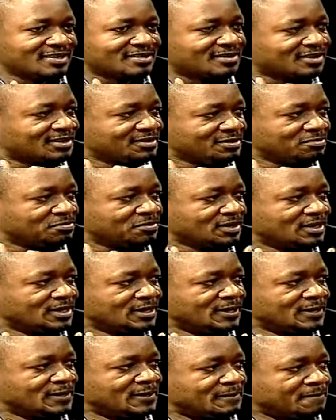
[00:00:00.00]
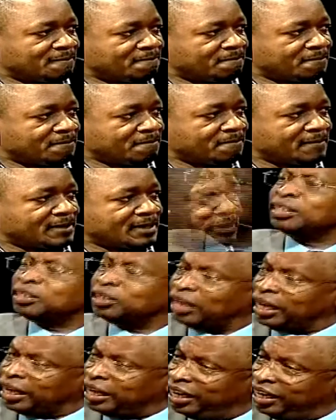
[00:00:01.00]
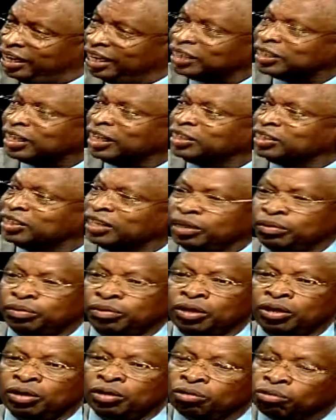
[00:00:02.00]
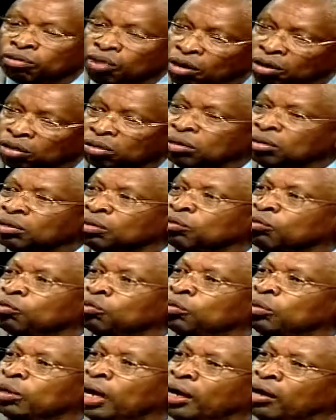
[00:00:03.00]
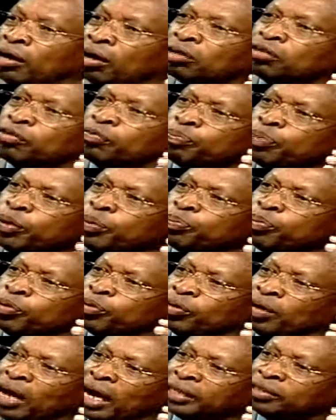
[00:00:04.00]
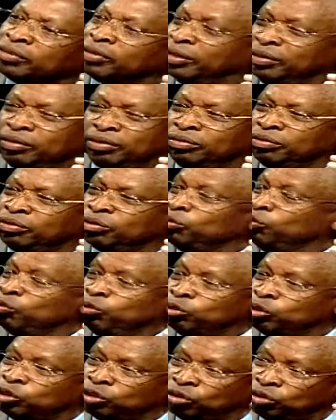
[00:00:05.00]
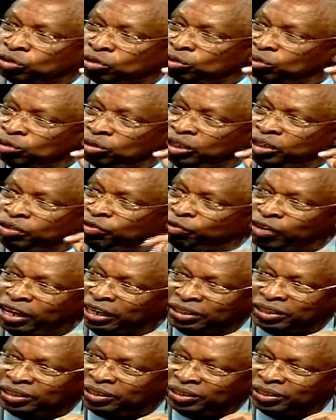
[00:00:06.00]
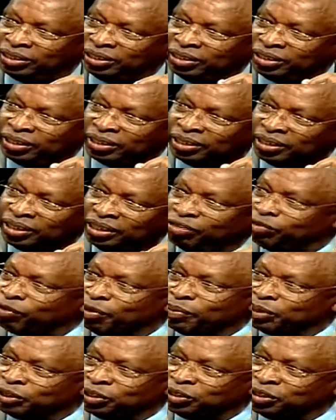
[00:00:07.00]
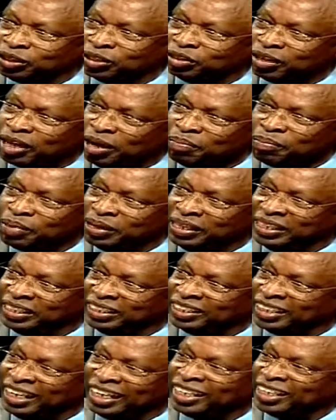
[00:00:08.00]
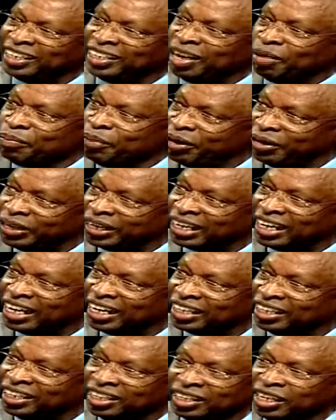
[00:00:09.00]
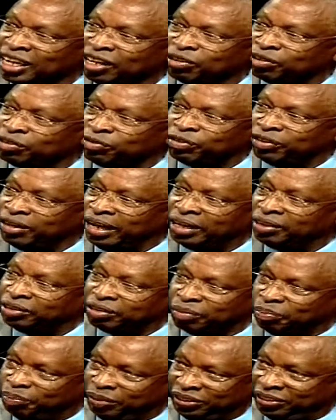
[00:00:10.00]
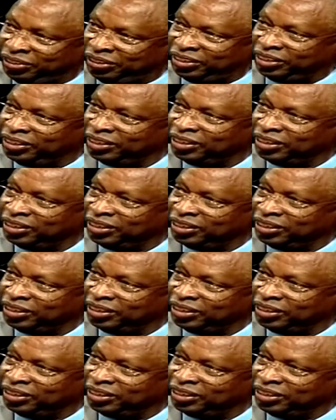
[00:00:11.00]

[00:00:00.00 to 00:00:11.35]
No, I think there's hope. I think it's, again, as I said, well, a lot of people actually who invest in pharmaceutical companies, like in America, they are not philanthropists.